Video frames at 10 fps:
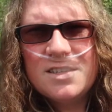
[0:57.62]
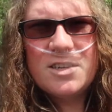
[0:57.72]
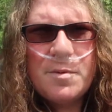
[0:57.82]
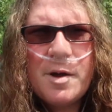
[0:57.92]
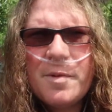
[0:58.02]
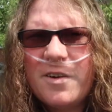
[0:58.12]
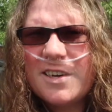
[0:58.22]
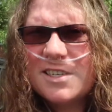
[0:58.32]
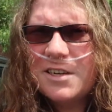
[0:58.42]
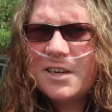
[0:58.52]
So I'm at my
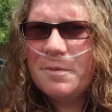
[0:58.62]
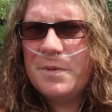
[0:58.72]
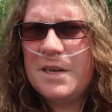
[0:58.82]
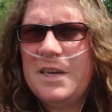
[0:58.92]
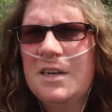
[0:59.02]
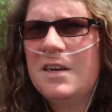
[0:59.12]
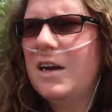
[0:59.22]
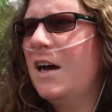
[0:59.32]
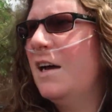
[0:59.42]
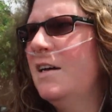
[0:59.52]
rescue company.
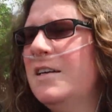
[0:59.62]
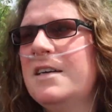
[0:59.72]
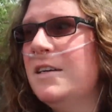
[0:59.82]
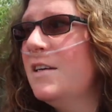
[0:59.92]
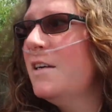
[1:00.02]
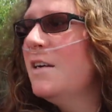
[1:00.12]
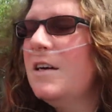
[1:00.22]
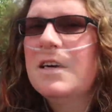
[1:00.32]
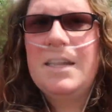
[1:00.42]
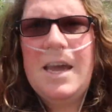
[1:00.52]
Uh,
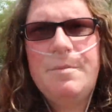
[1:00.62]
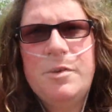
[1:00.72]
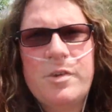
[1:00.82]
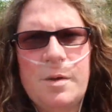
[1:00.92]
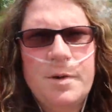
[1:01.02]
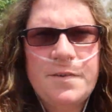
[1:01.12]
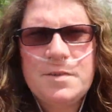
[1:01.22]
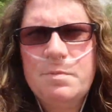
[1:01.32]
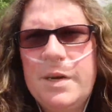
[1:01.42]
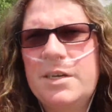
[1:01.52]
came to drop off
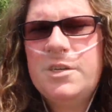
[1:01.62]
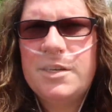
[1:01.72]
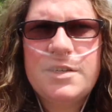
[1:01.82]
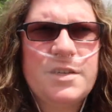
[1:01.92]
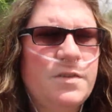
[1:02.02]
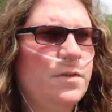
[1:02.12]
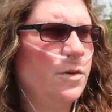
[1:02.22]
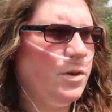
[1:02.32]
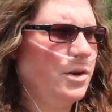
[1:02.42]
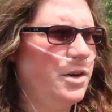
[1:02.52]
some pictures
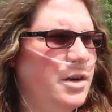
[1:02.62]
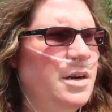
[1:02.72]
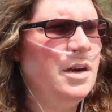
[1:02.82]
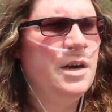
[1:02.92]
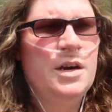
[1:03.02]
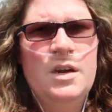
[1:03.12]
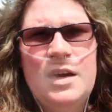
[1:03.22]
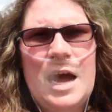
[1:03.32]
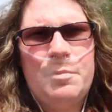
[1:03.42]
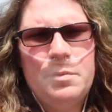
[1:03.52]
for
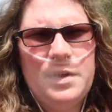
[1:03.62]
Apple